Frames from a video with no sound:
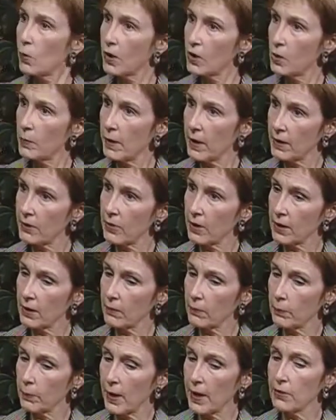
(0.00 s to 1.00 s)
to go
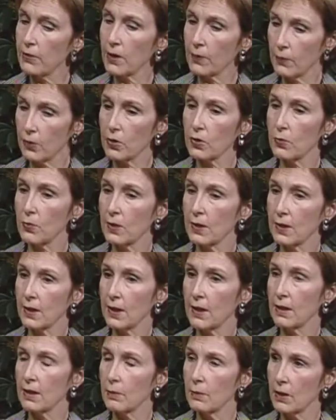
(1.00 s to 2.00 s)
backtrack for just one
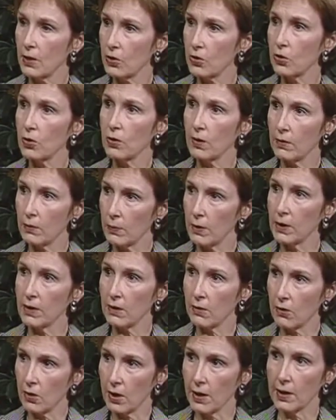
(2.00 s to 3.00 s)
second to make sure, because
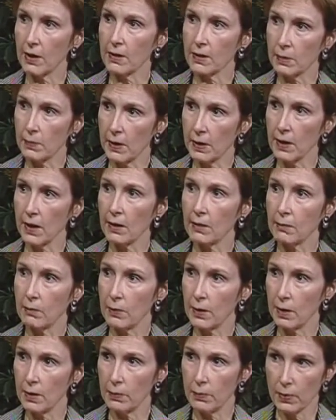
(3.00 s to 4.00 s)
our audience may not
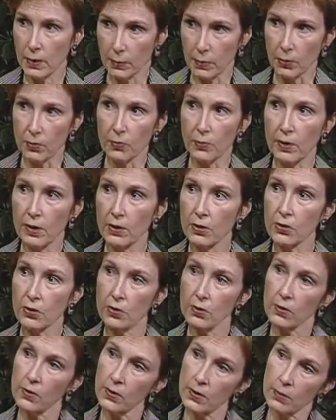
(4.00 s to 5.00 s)
be people who've been in
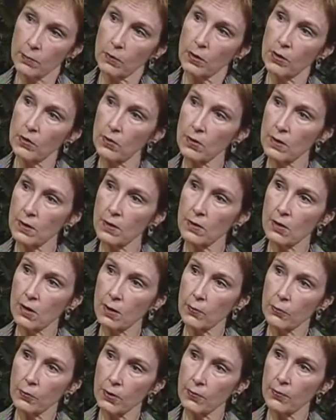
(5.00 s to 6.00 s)
journalism. Could you just
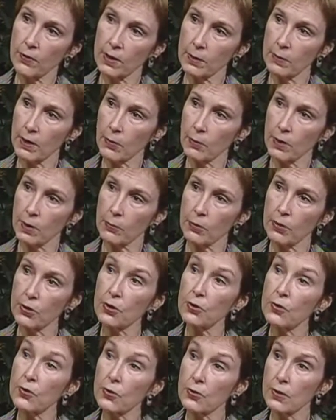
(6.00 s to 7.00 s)
talk briefly about what a
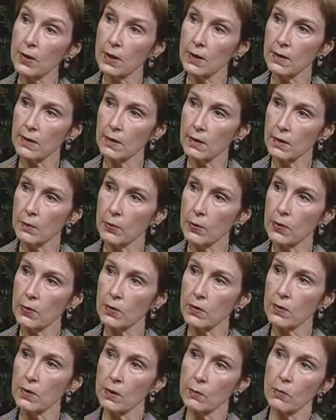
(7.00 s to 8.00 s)
producer does as opposed
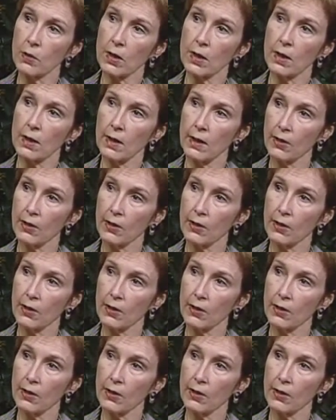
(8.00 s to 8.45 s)
to someone on air?